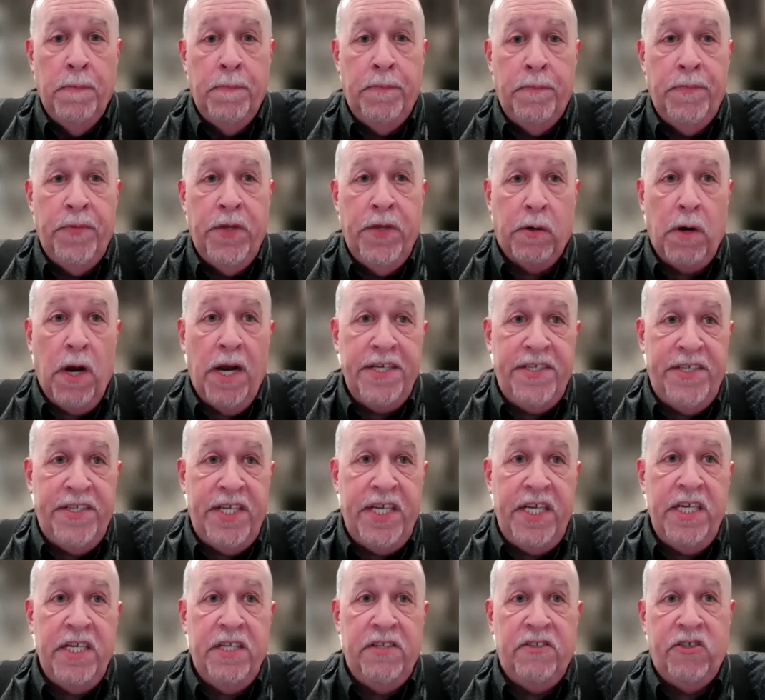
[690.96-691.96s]
IT
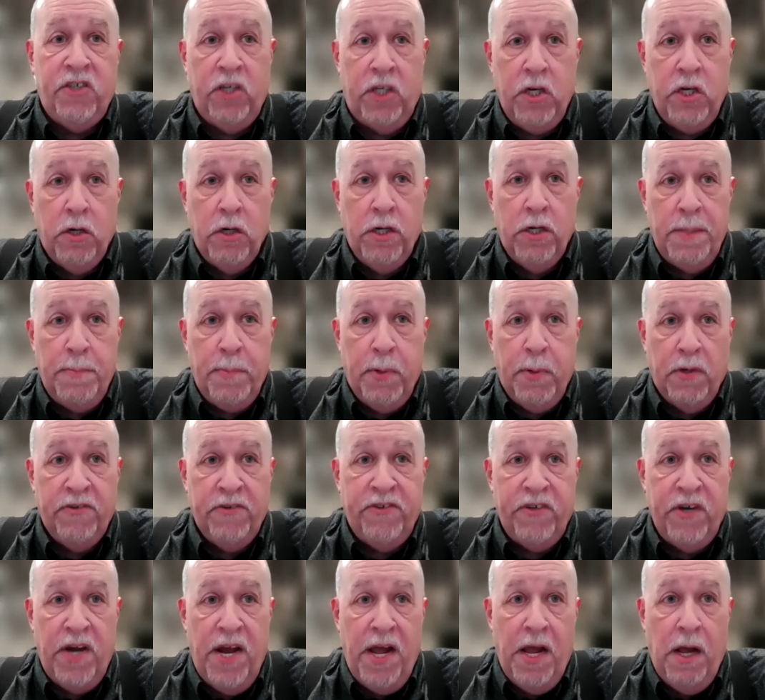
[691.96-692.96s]
and security
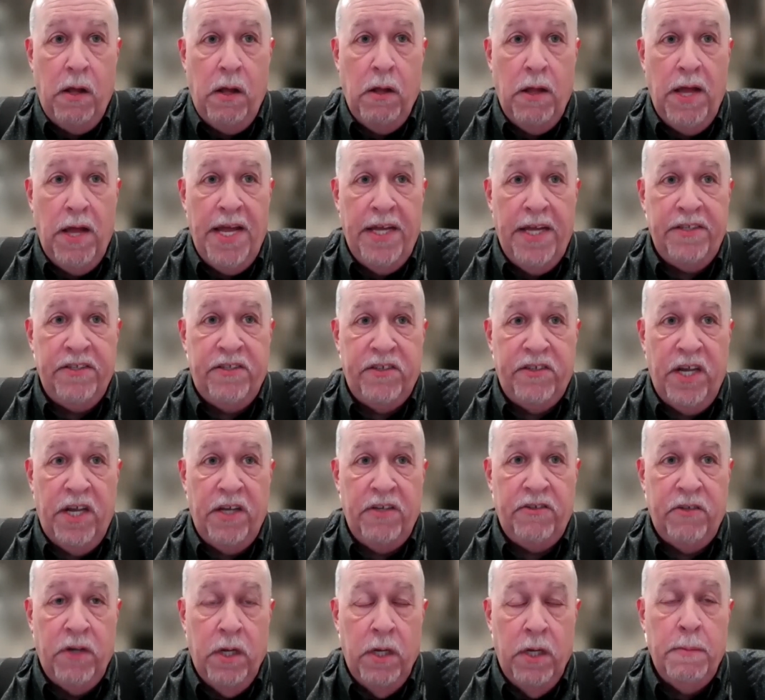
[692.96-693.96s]
personnel and
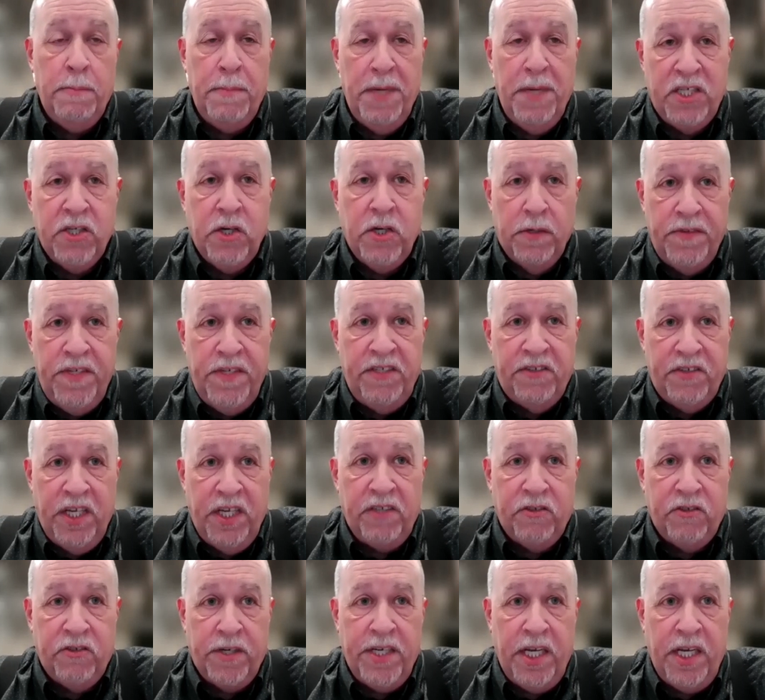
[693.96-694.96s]
says, make sure these
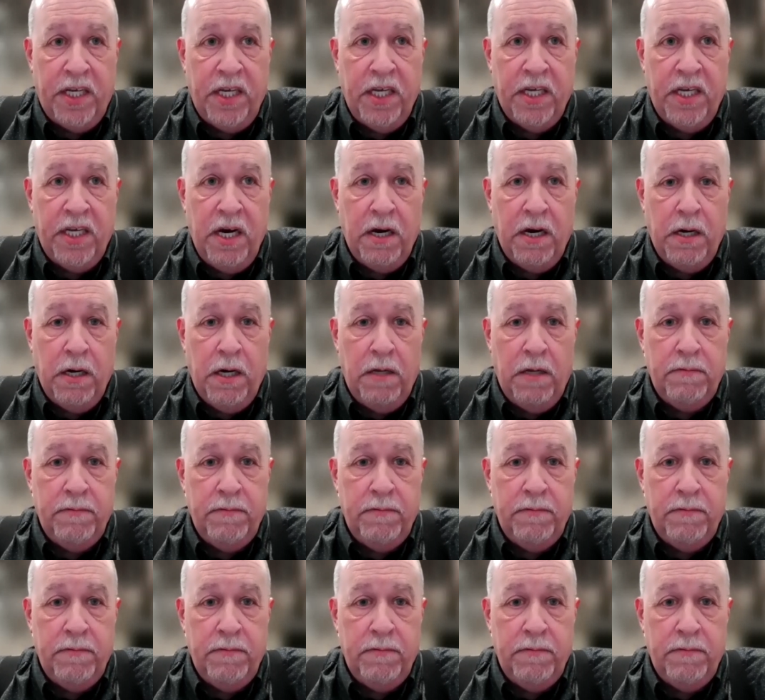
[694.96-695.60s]
things are taken care of.